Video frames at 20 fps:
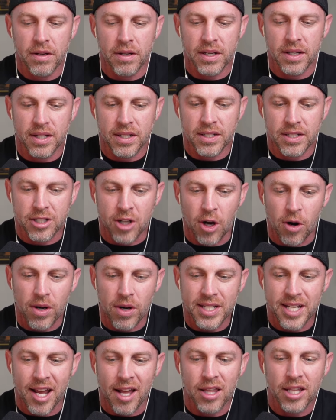
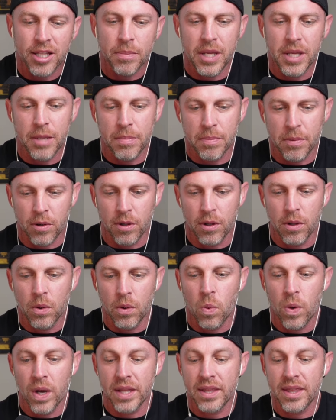start telling people
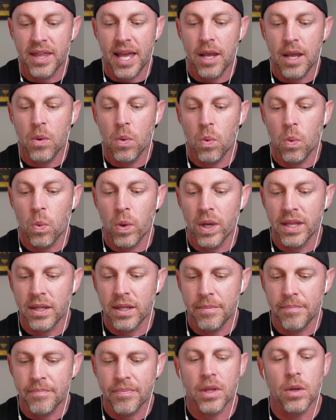what they what
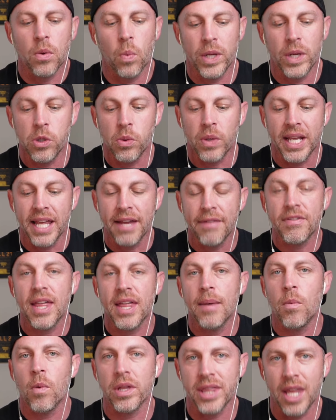when you give
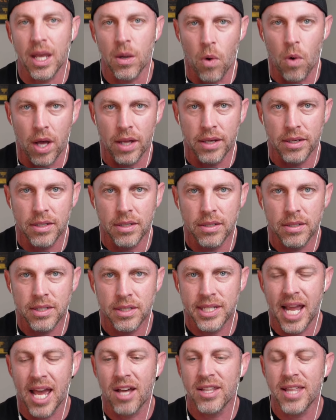them what they want,
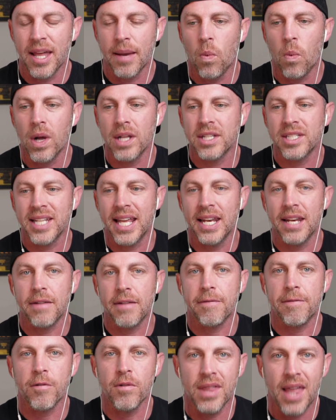tell them what's in it
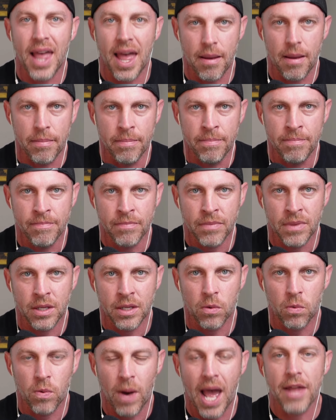for them
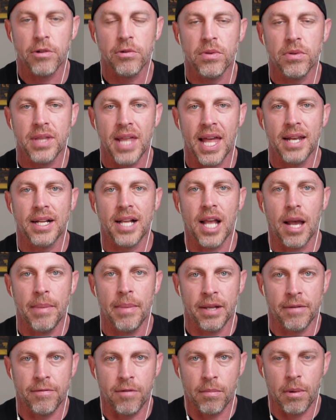rather than
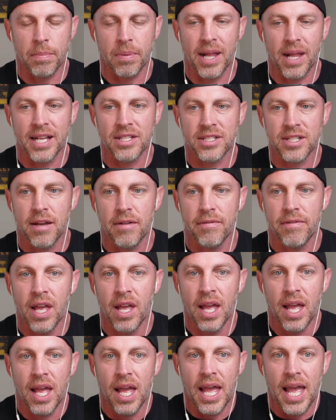coming from a place of
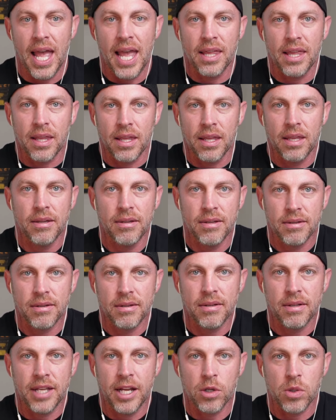hey,
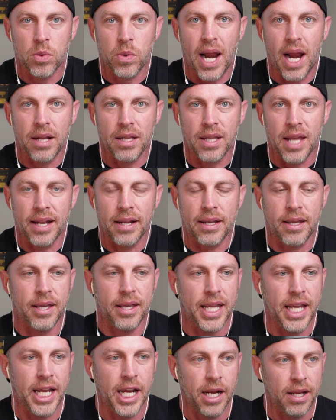here's what I'd like.
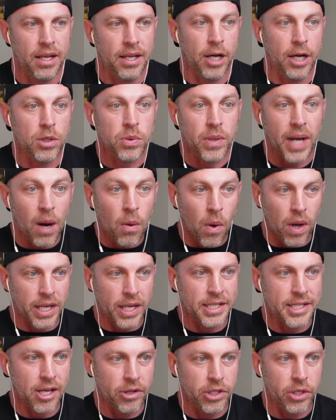Here's what I want to
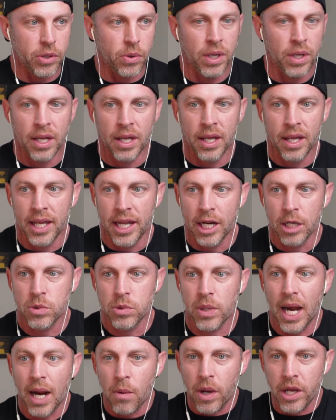tell you. Here's
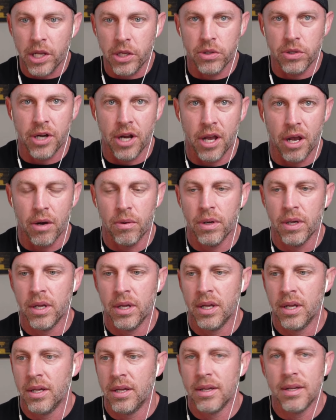what I want you to know.
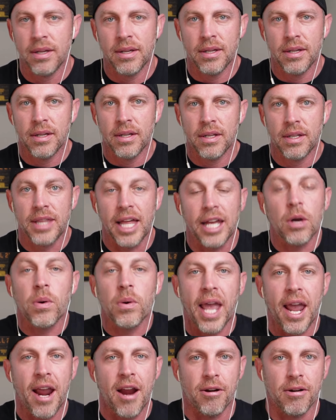They don't
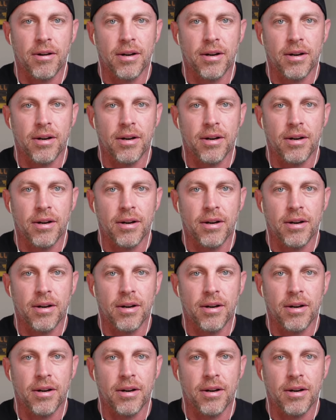care.